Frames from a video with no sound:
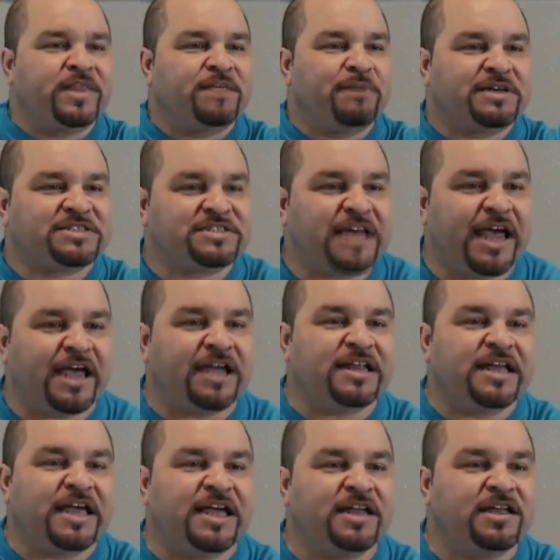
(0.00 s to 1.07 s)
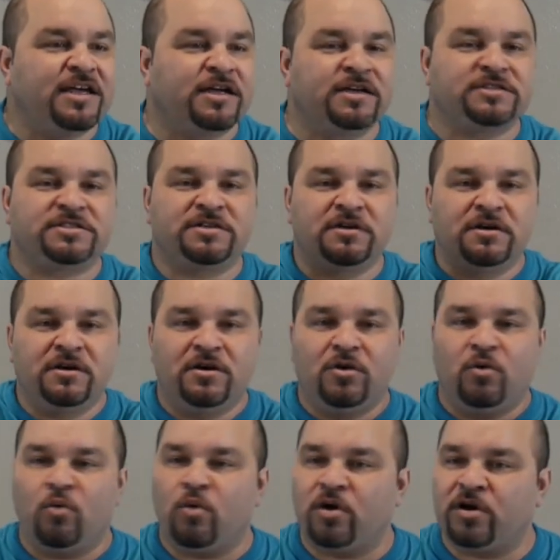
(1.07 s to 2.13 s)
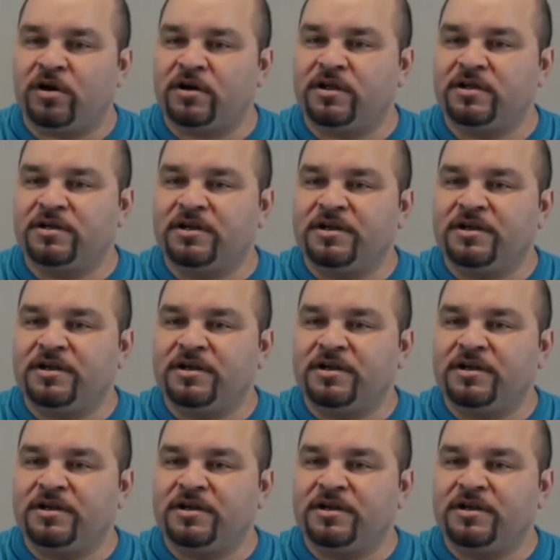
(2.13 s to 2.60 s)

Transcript: By staying in his word.